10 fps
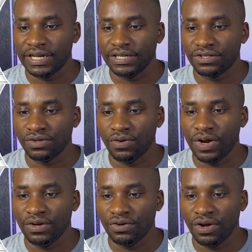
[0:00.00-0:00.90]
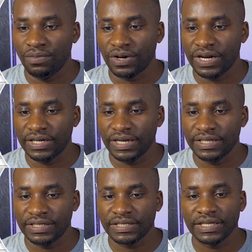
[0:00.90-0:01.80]
So when you double click
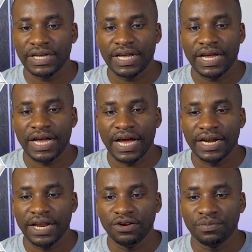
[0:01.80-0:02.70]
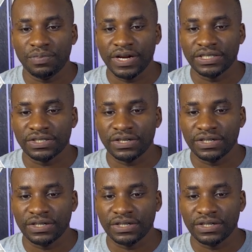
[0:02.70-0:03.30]
this and then you press